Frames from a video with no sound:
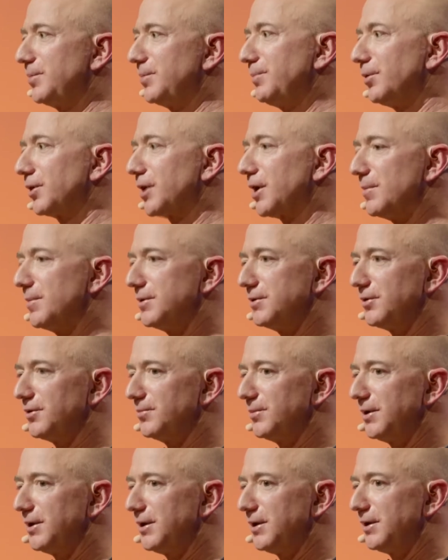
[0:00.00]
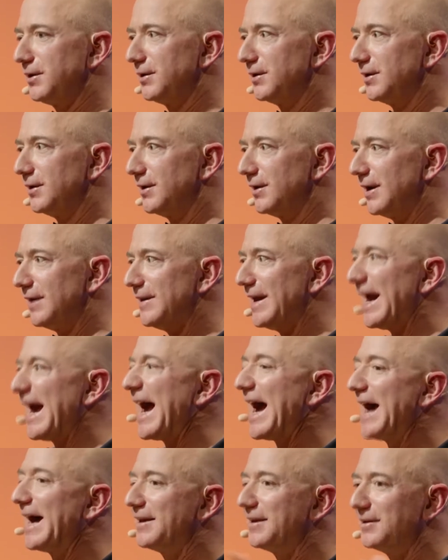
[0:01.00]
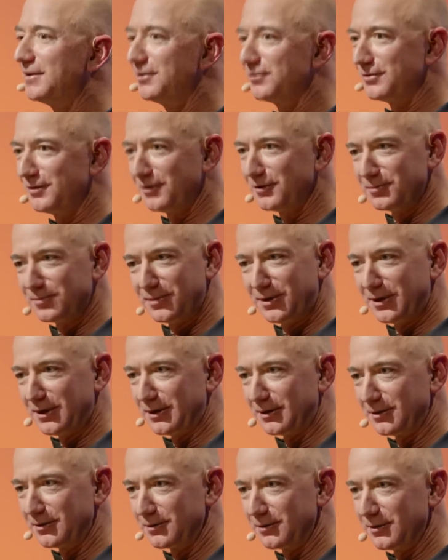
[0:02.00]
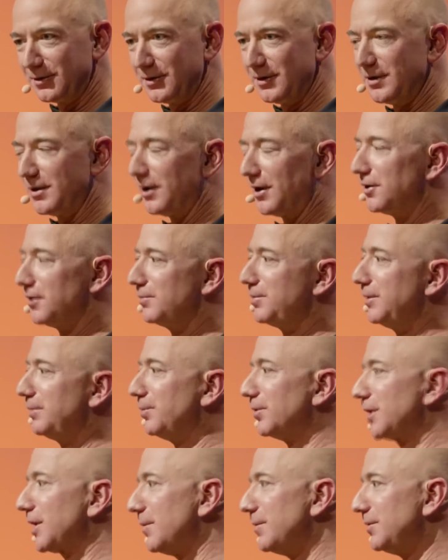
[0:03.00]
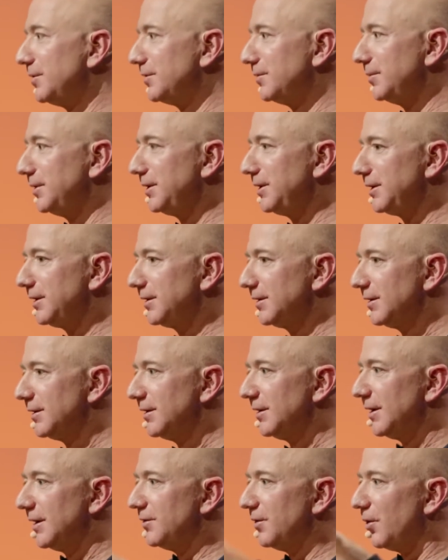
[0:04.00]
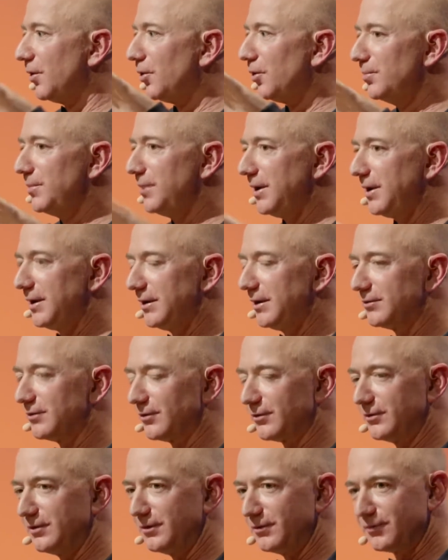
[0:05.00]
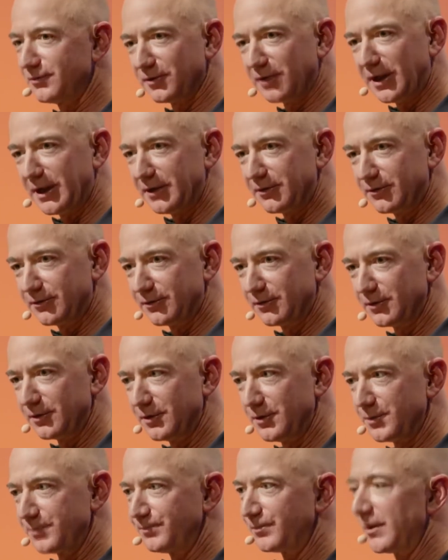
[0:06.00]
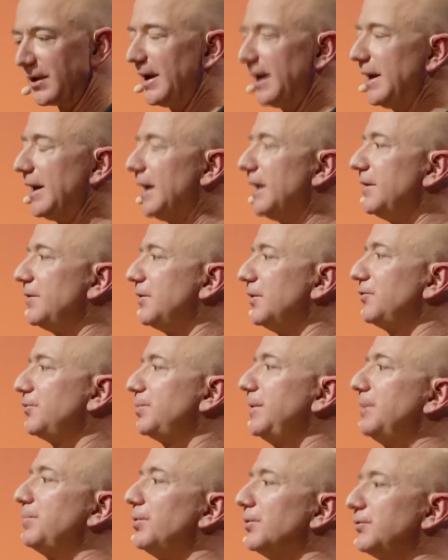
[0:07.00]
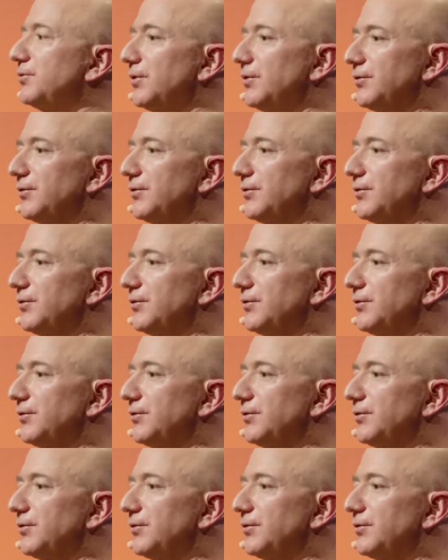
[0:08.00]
people come into the meeting and they add energy to the meeting. Other people come into the meeting and the whole meeting just deflates. And those people